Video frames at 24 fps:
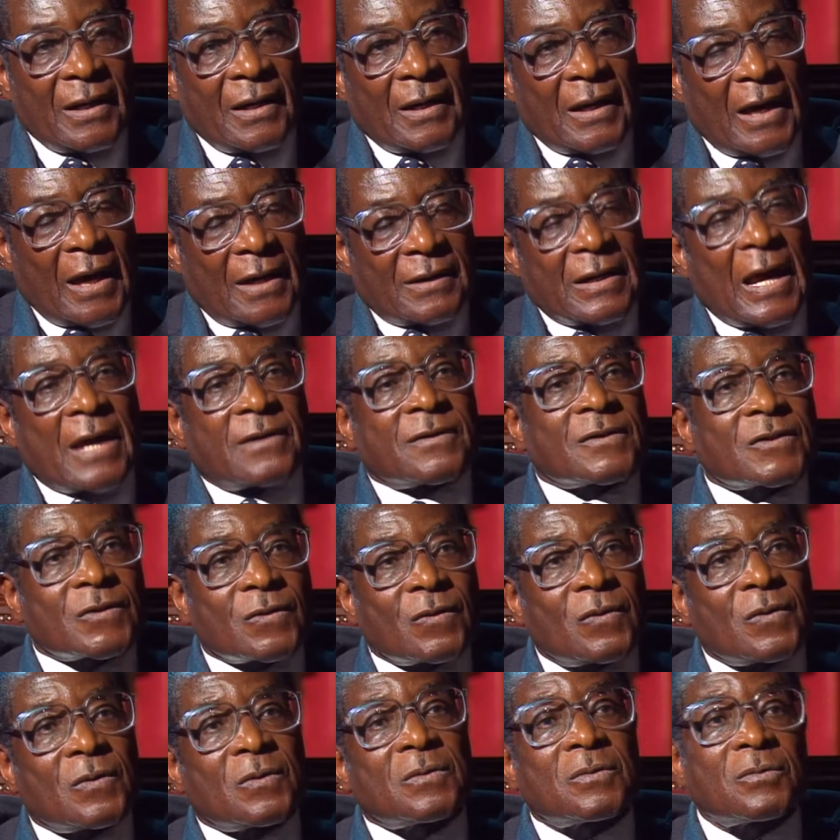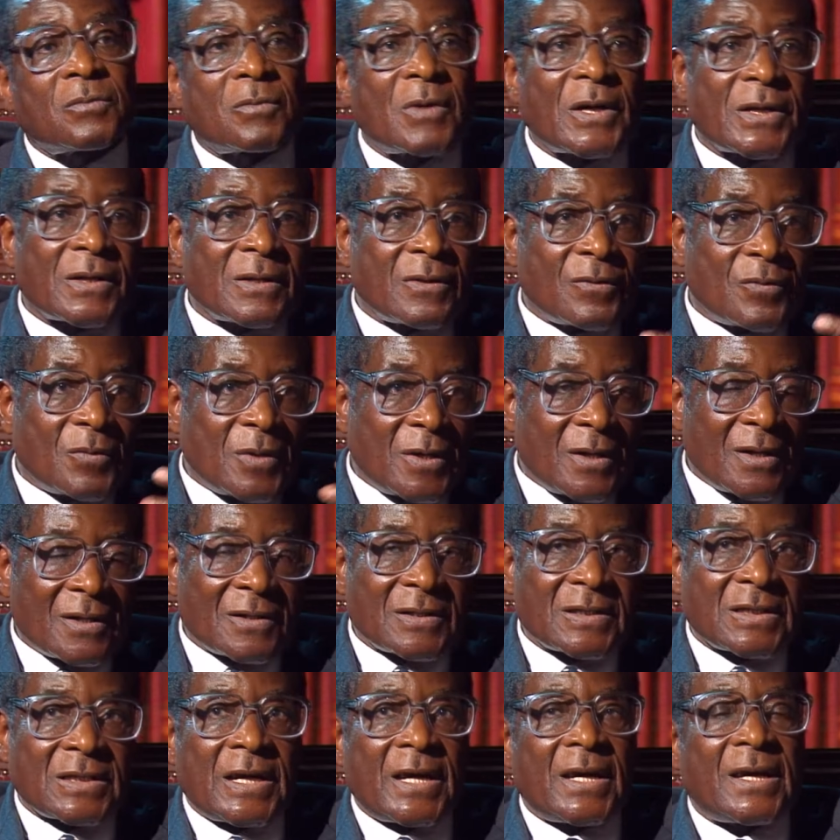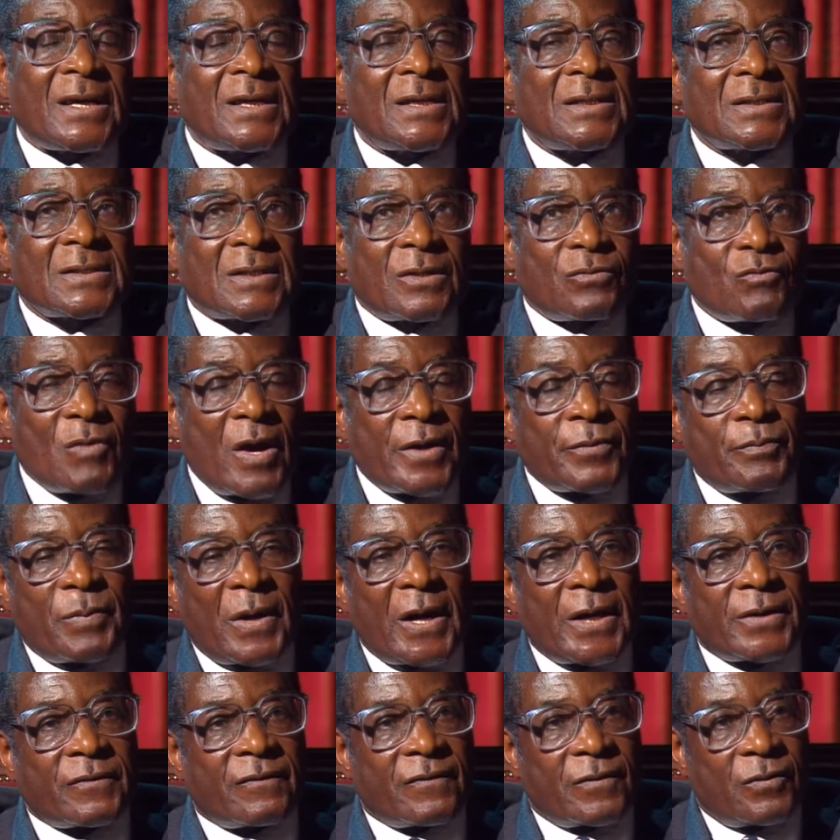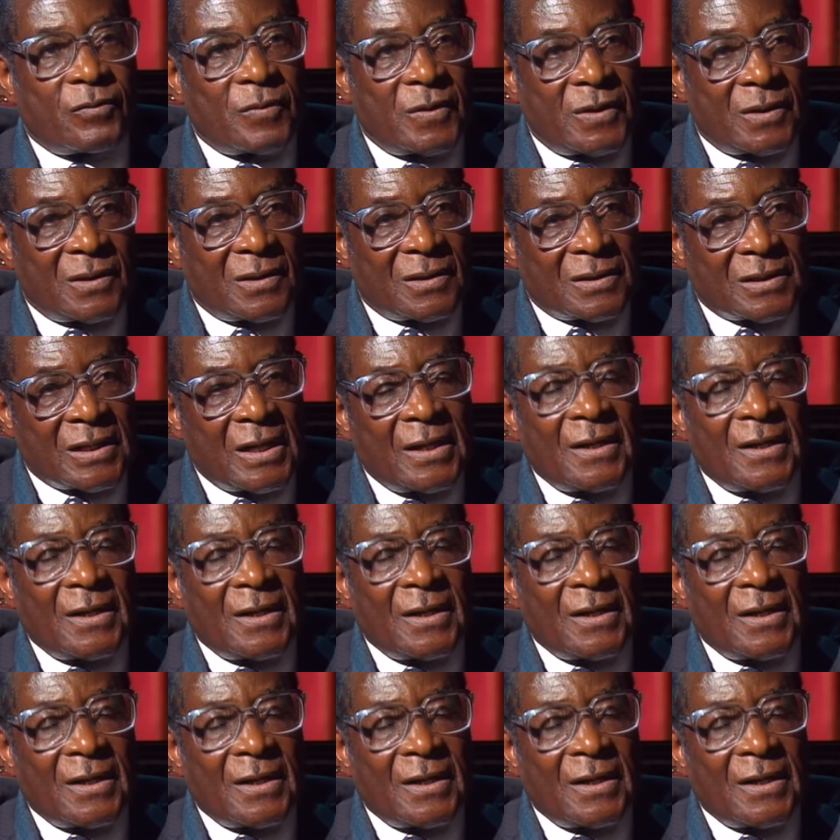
And so what the world says in one part of the world